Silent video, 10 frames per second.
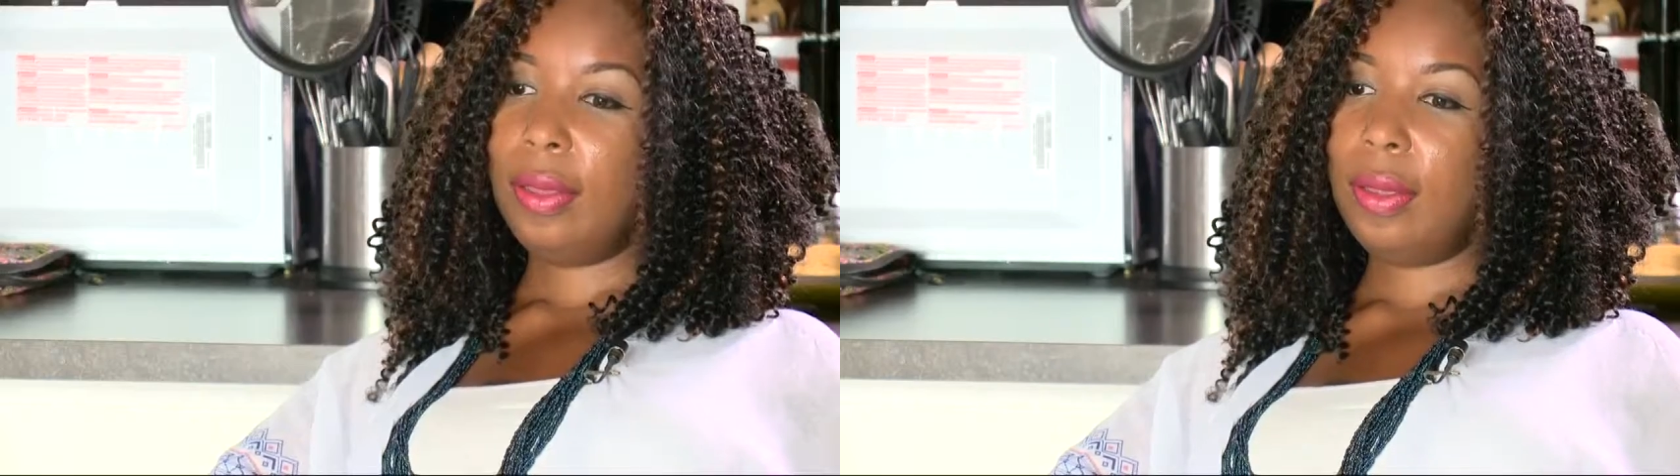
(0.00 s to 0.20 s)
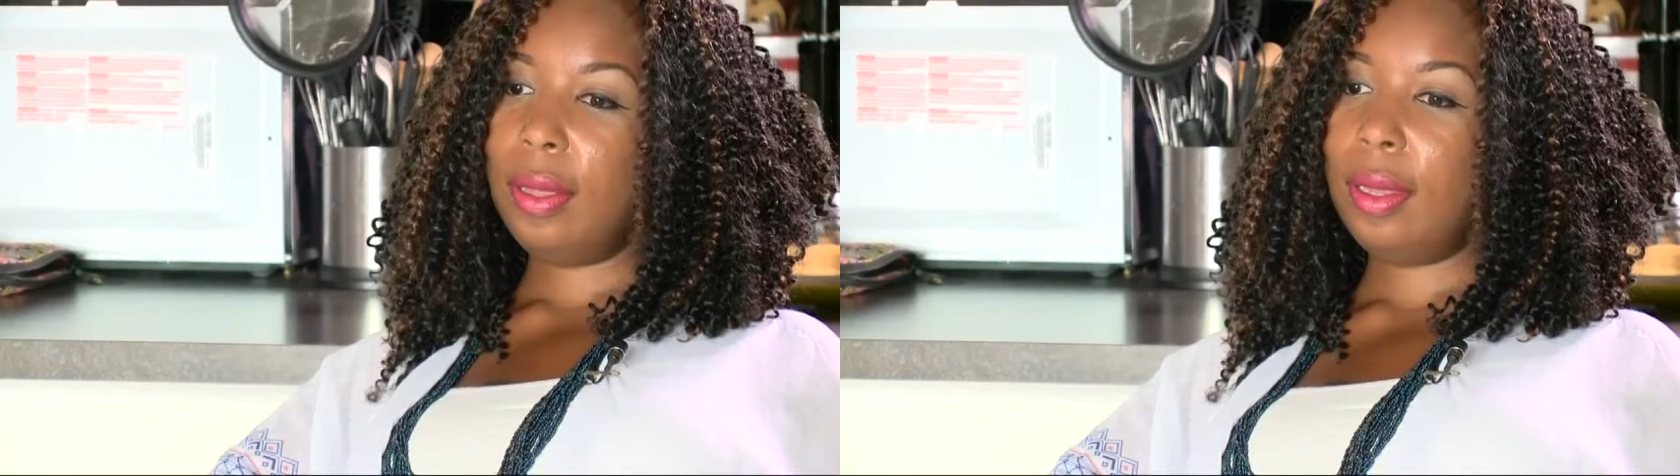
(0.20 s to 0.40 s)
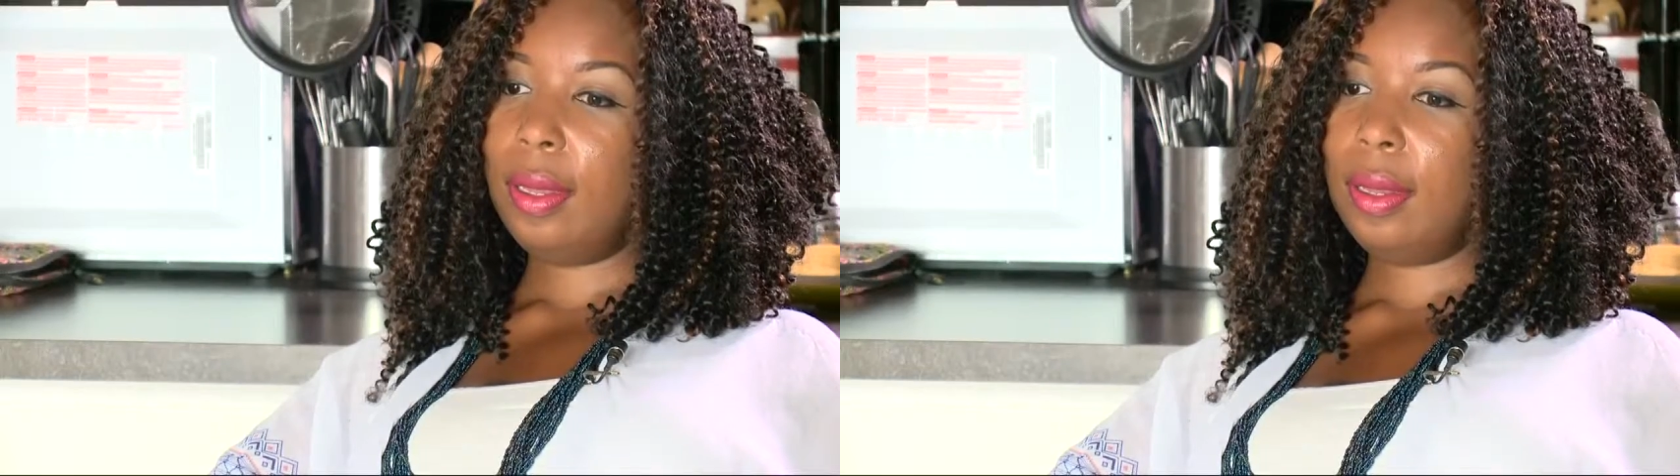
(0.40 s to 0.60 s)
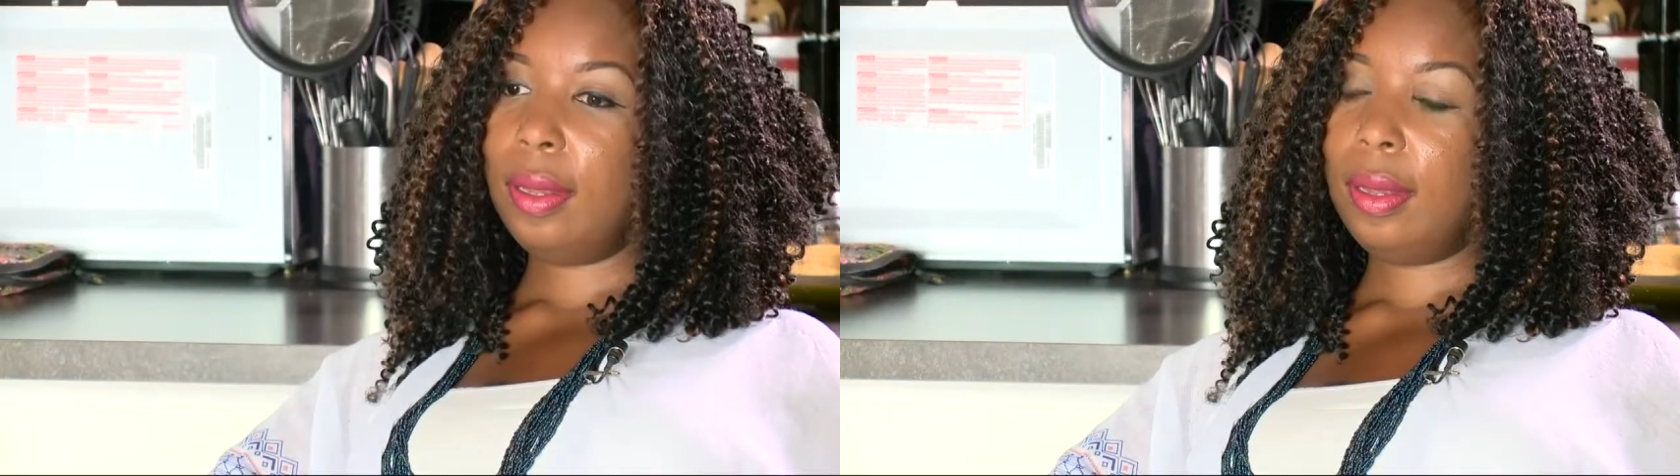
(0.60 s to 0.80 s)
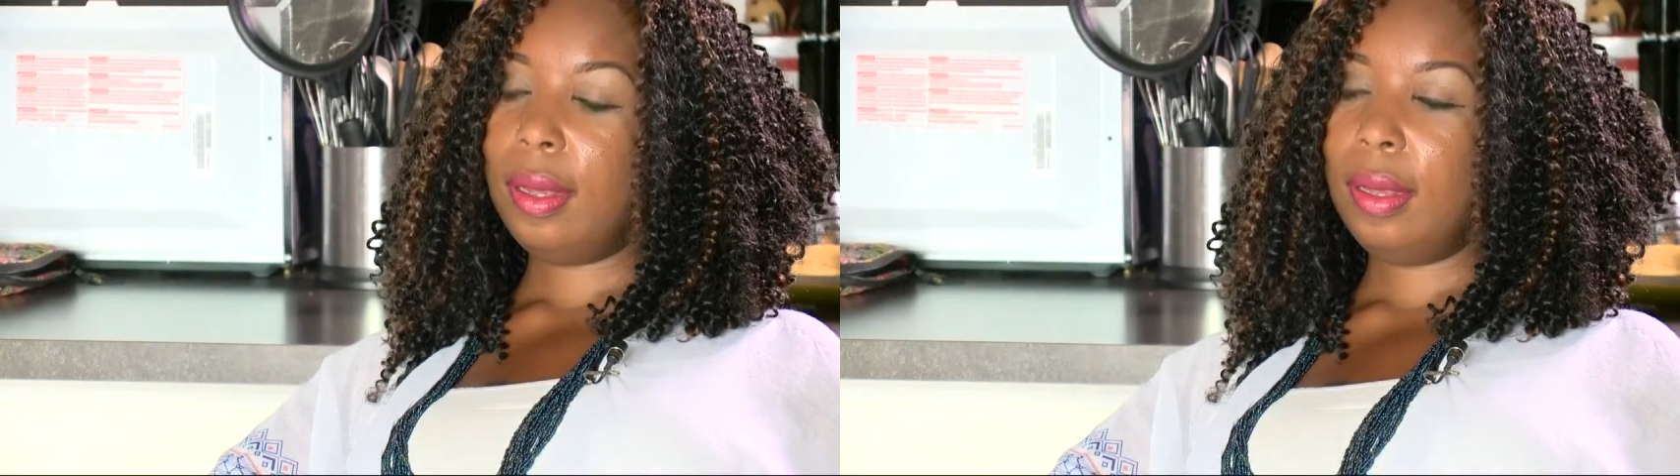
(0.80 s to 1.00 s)
to
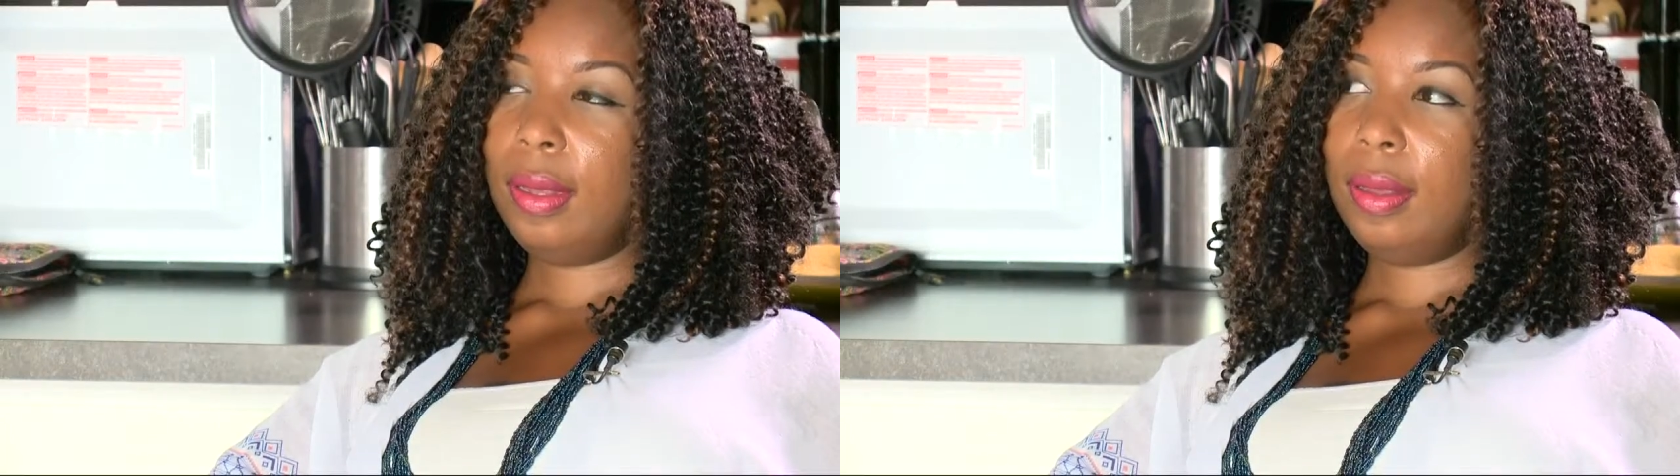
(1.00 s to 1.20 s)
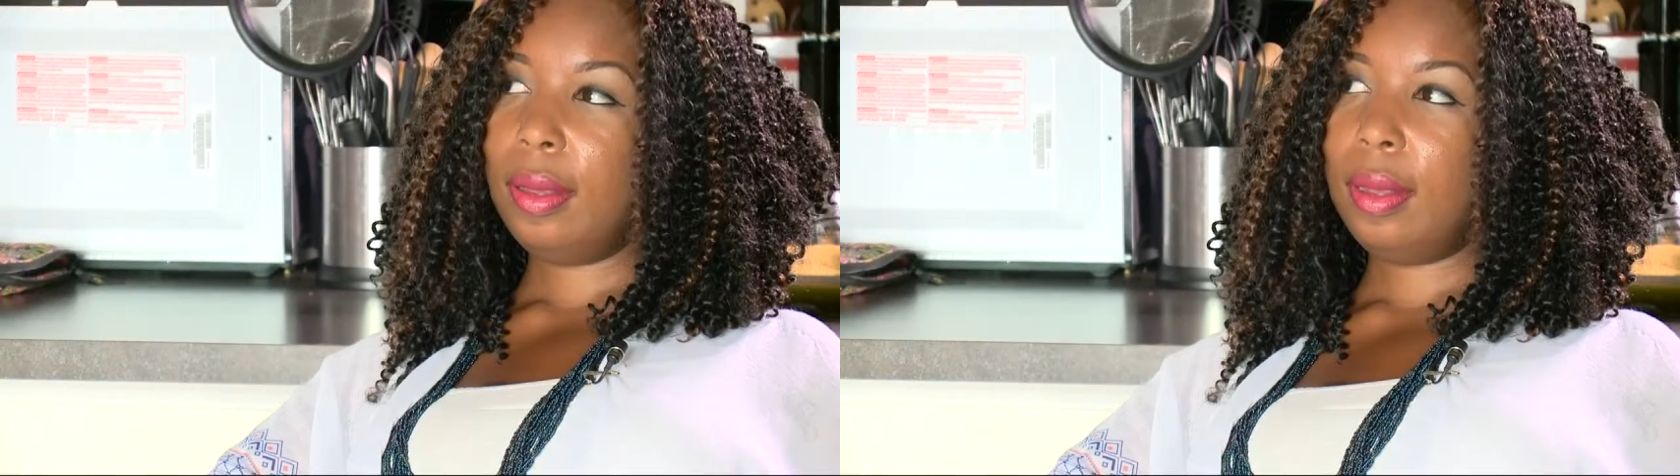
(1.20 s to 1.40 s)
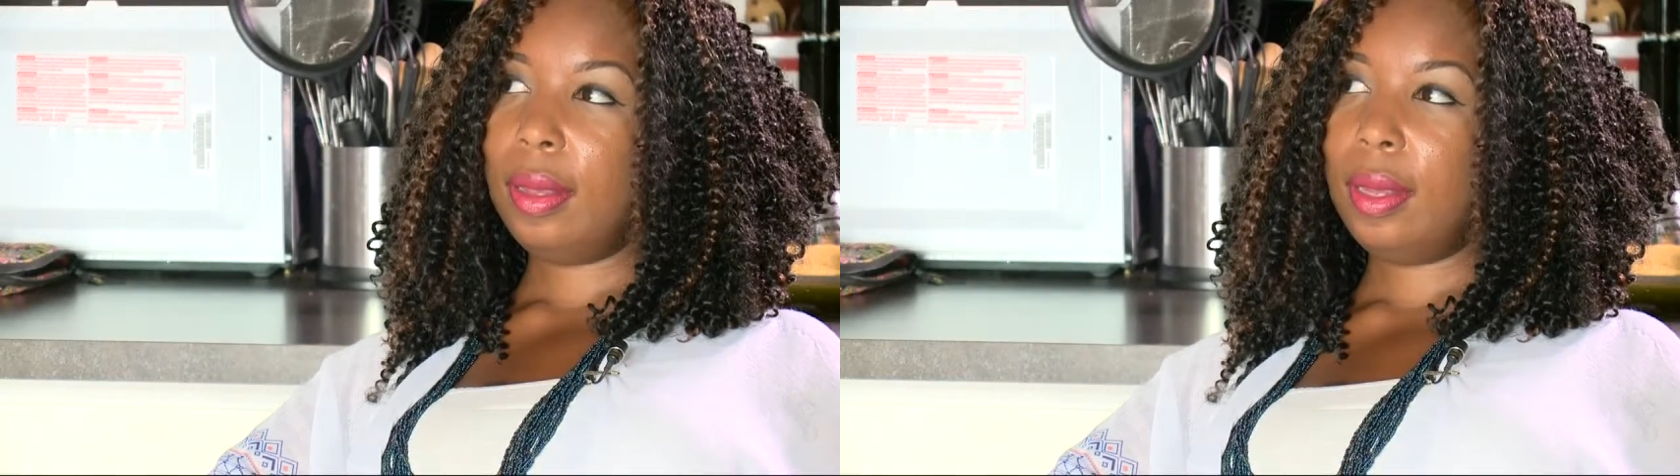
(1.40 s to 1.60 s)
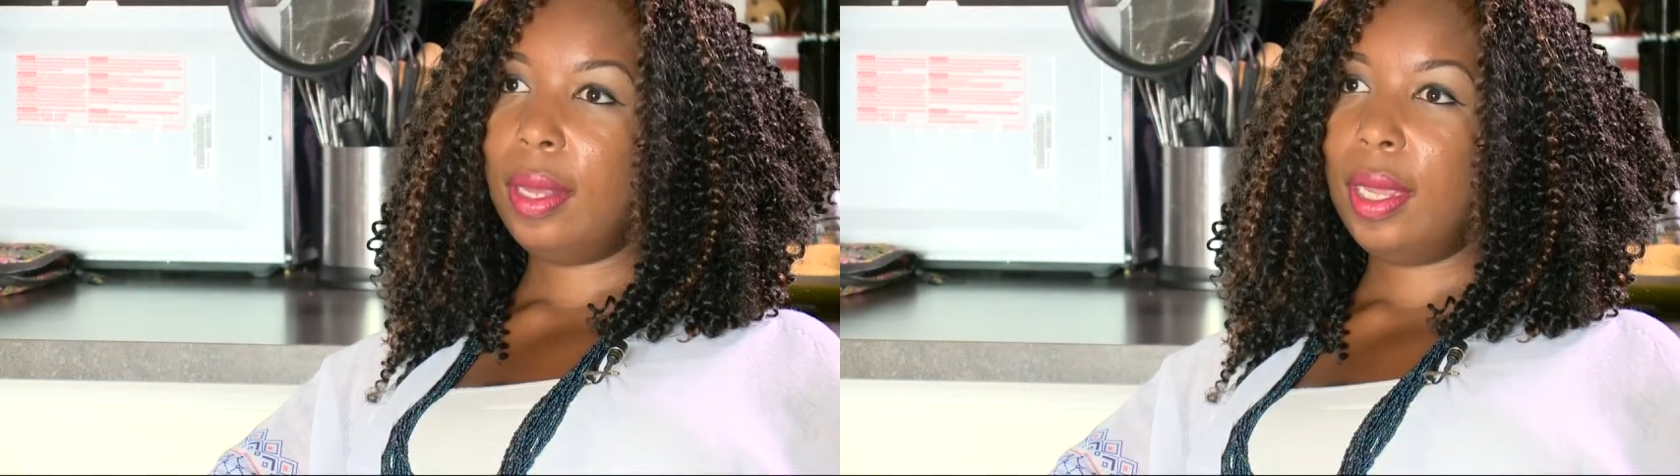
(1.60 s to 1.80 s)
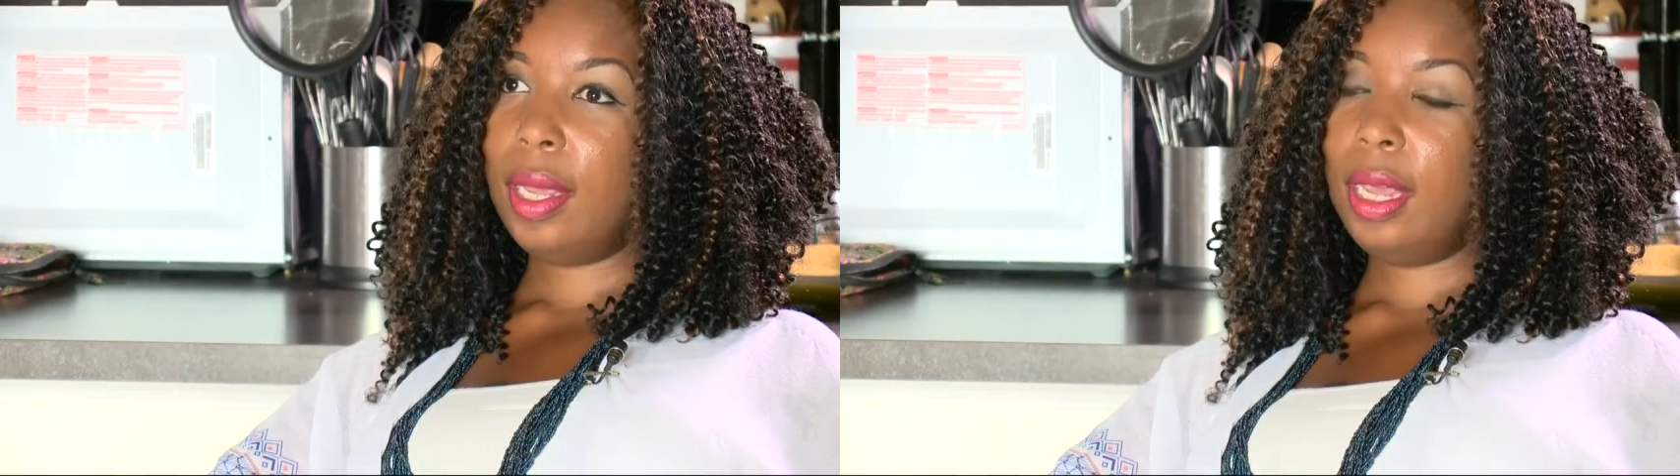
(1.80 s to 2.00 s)

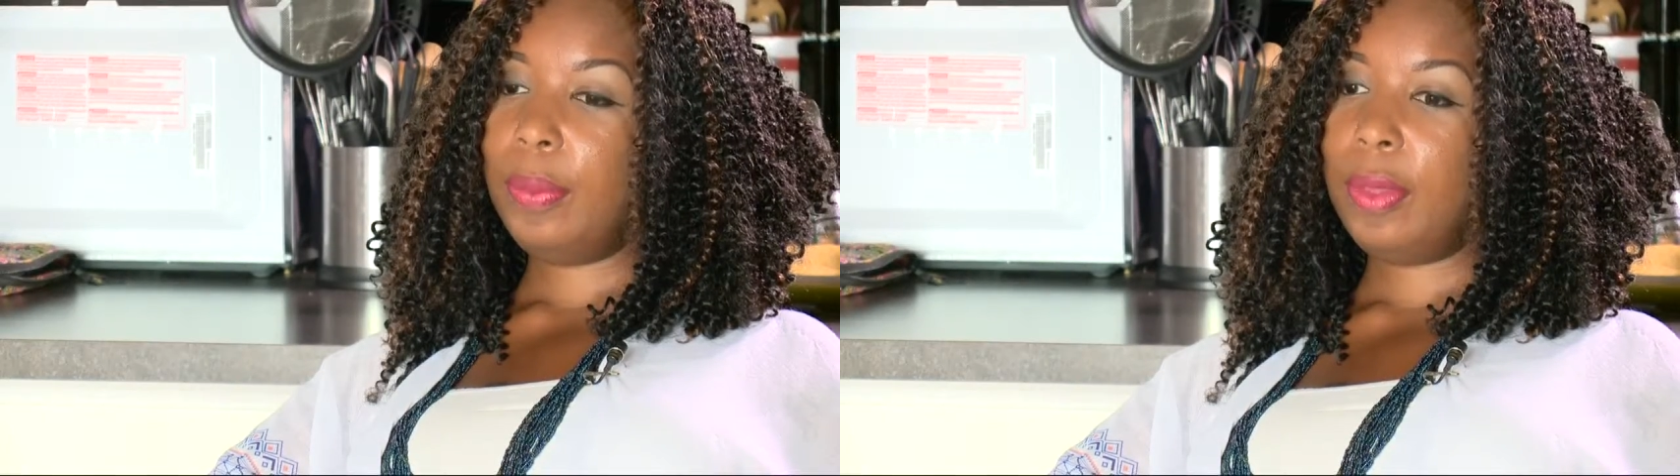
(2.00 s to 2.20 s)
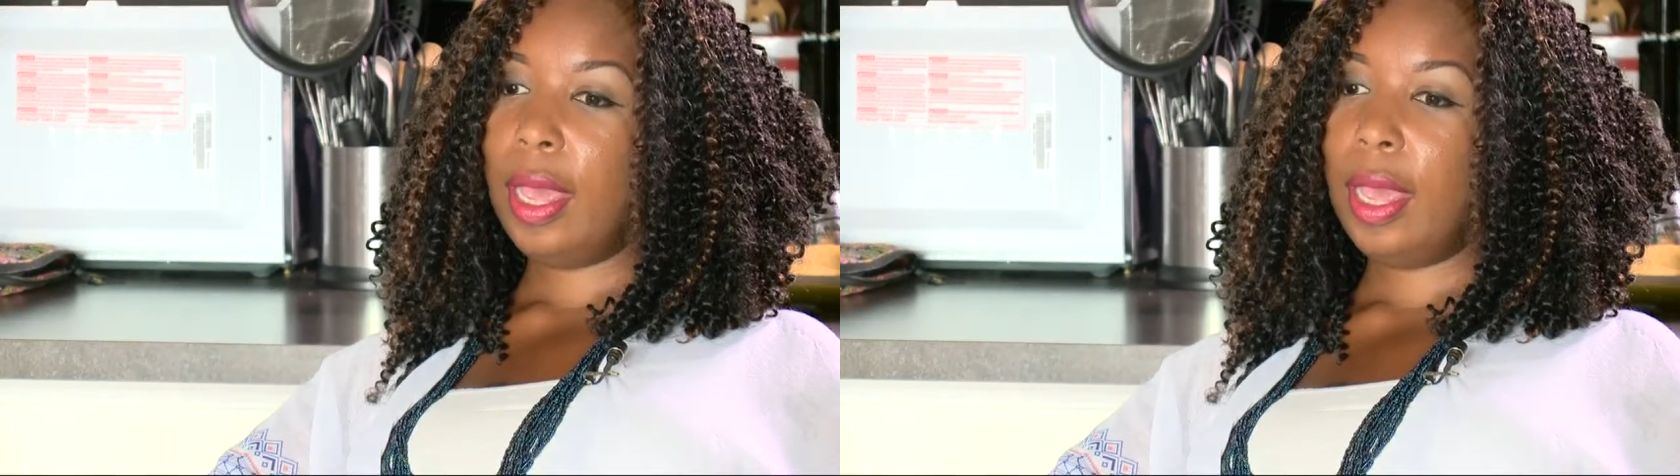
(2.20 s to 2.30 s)
to keep